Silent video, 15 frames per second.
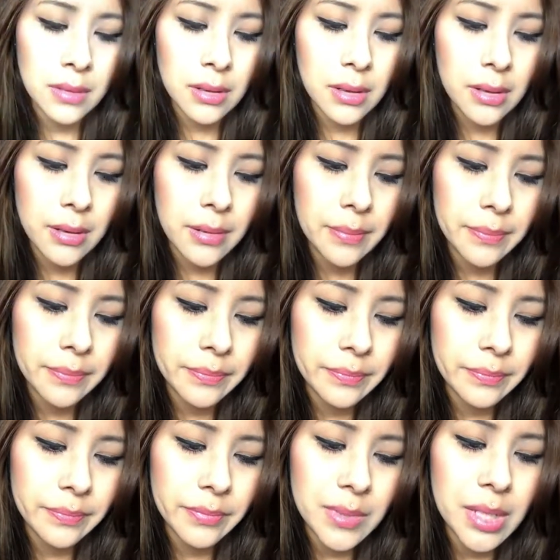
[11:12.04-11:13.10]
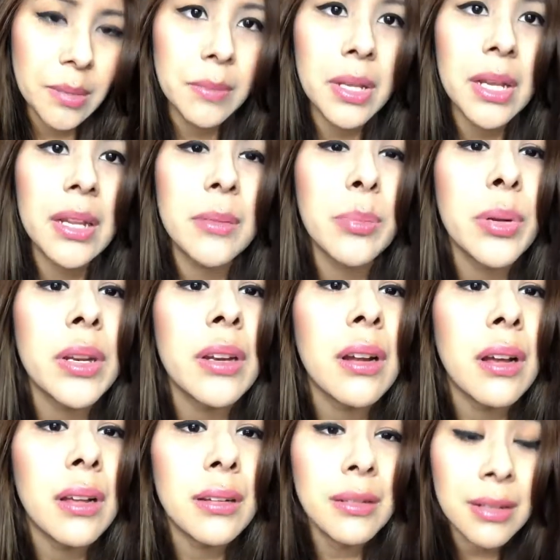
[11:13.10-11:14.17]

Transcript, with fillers: Um, I'm not going to put it on.